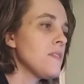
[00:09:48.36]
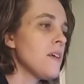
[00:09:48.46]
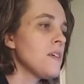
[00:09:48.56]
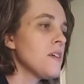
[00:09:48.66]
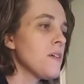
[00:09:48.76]

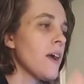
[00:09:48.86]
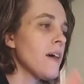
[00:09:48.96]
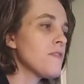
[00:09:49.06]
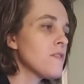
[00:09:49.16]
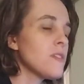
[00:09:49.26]
A year
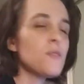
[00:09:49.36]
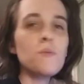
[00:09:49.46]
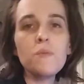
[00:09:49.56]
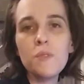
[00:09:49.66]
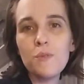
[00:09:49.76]
after this
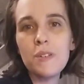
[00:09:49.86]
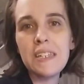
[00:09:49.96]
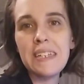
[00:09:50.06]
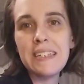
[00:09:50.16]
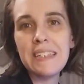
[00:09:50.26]
one was
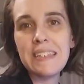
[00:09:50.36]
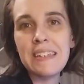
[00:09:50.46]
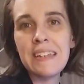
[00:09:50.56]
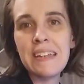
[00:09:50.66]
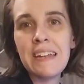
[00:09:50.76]
released,